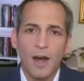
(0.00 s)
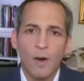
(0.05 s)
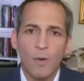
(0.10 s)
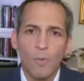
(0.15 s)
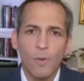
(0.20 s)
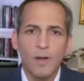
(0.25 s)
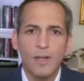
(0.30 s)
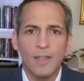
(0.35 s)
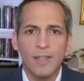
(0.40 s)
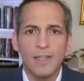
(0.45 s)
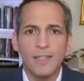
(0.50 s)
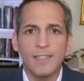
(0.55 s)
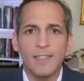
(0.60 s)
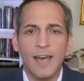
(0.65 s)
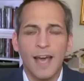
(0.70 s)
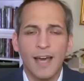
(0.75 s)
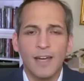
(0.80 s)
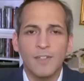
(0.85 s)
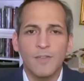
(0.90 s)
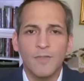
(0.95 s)
What did the
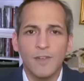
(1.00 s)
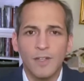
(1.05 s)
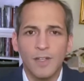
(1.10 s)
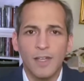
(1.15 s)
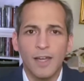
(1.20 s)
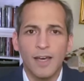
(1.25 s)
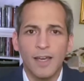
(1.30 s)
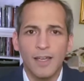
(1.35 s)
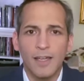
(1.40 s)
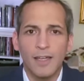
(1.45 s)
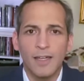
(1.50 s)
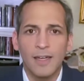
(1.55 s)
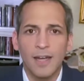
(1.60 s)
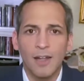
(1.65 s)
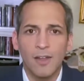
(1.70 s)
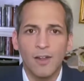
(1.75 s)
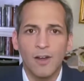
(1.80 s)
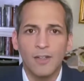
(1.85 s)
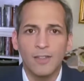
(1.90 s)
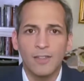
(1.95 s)
attacks feel like, and
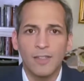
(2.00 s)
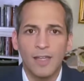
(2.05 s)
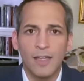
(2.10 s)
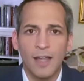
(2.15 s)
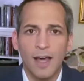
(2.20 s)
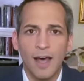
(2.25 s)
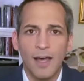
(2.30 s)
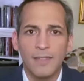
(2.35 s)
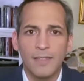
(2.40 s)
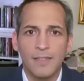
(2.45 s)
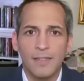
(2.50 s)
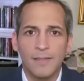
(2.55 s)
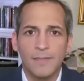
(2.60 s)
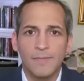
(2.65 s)
how long did they last?